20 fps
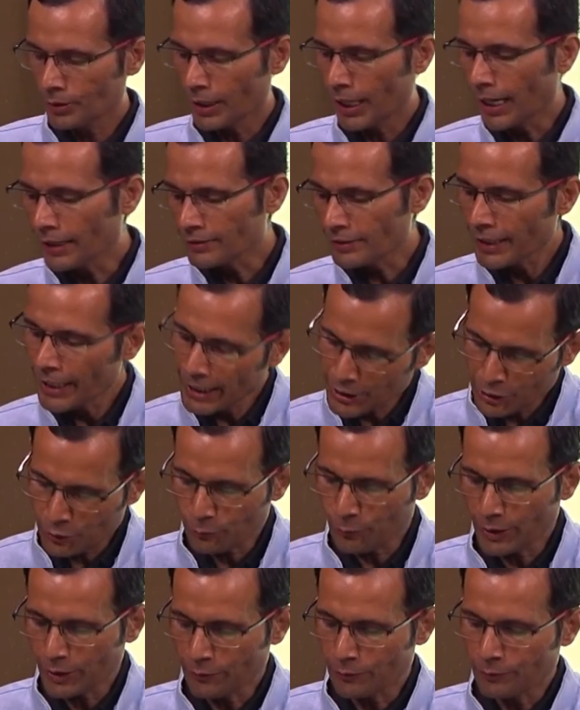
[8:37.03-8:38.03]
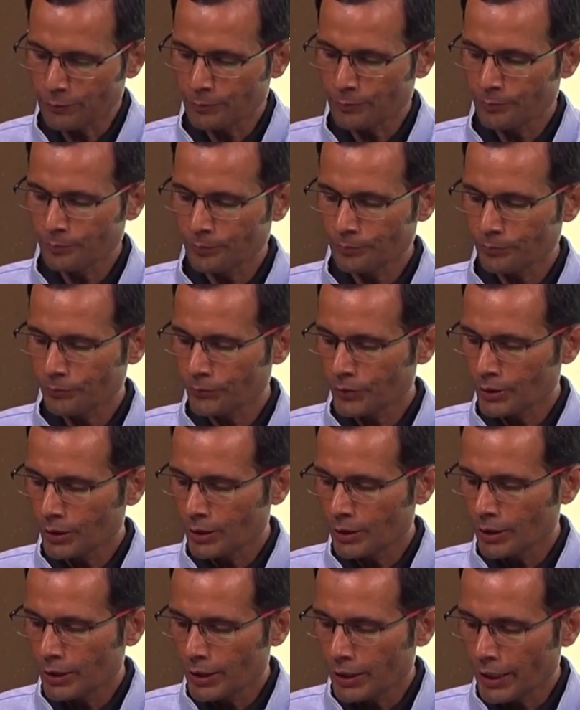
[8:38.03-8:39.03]
as H wave,
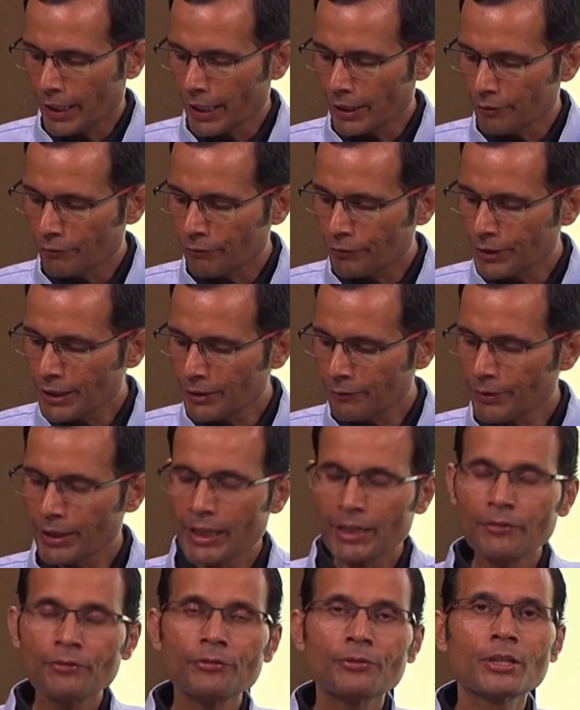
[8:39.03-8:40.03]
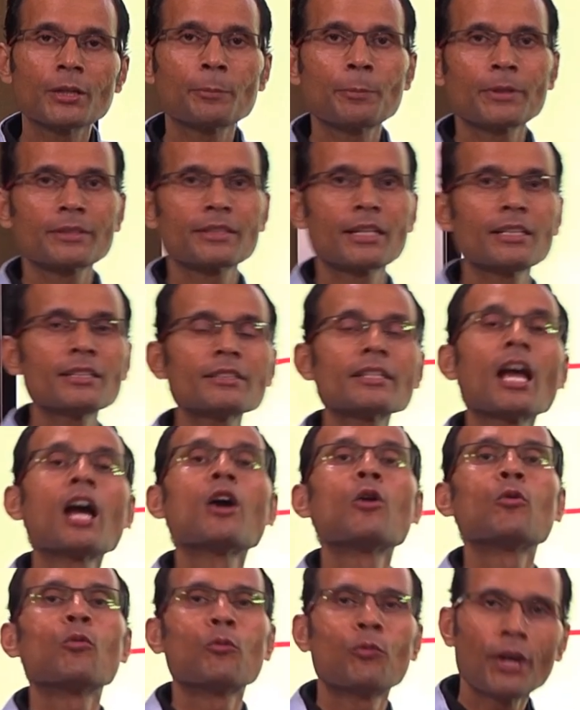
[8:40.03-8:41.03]
and V wave represents
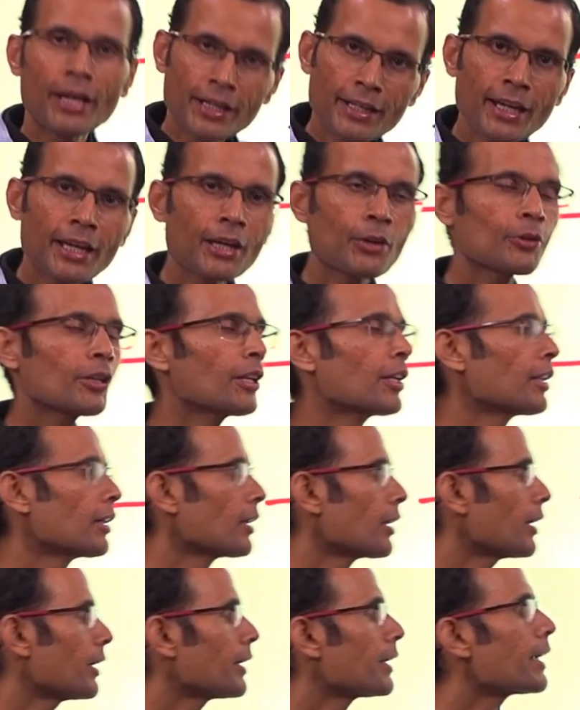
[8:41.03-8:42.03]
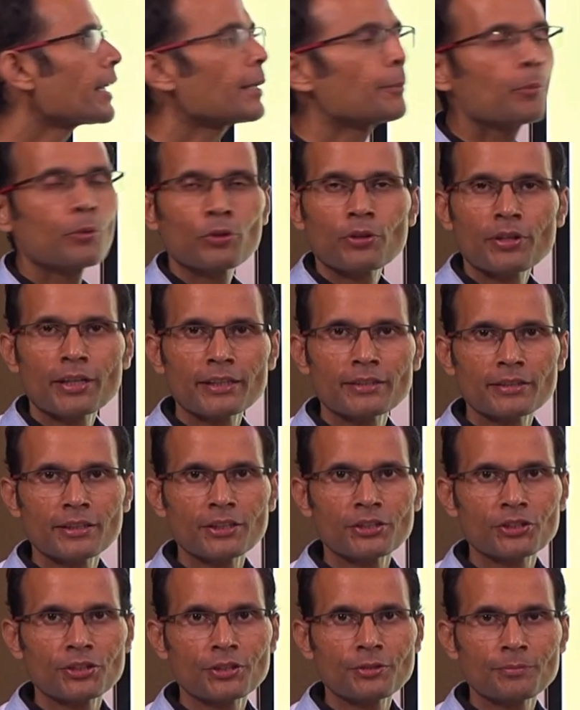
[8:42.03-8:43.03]
ventricular
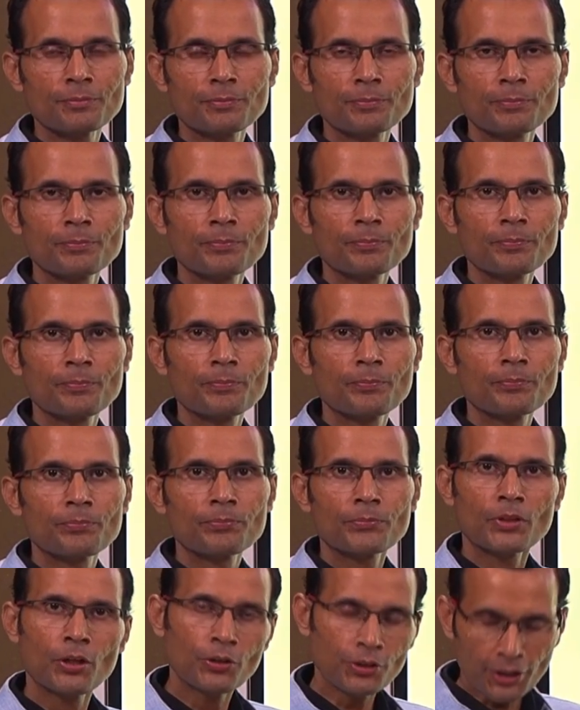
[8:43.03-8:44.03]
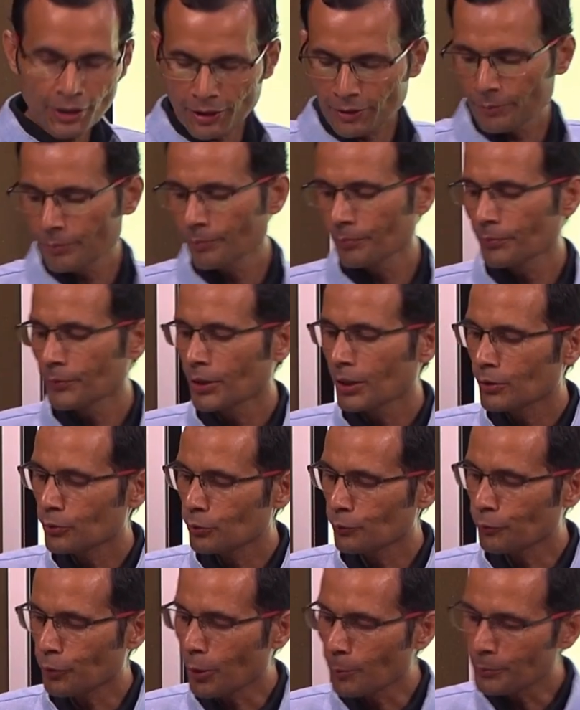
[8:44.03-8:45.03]
depolarization. Okay.
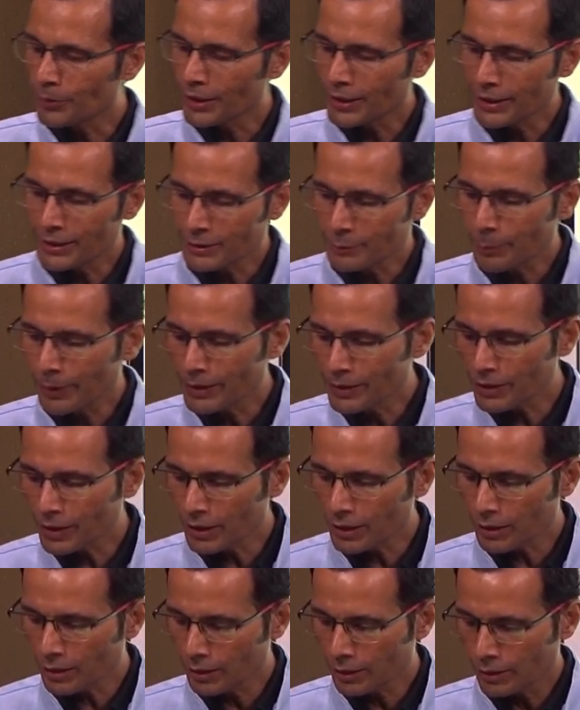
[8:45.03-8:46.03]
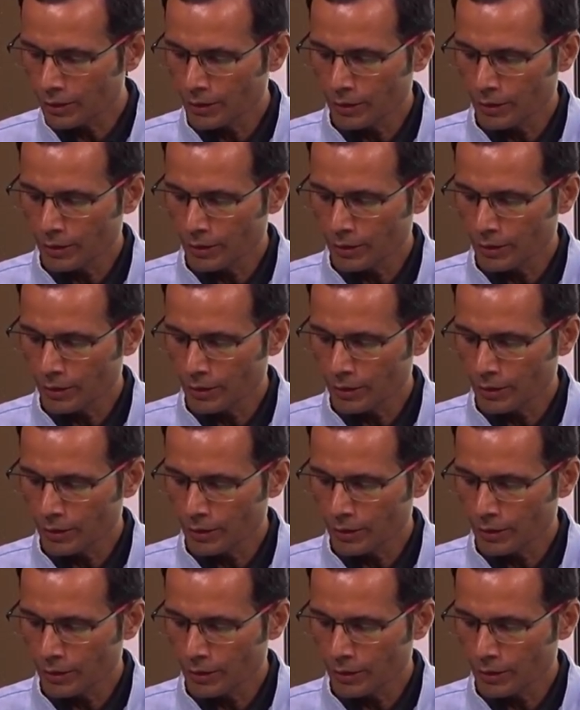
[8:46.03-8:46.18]
So, from the his bundle,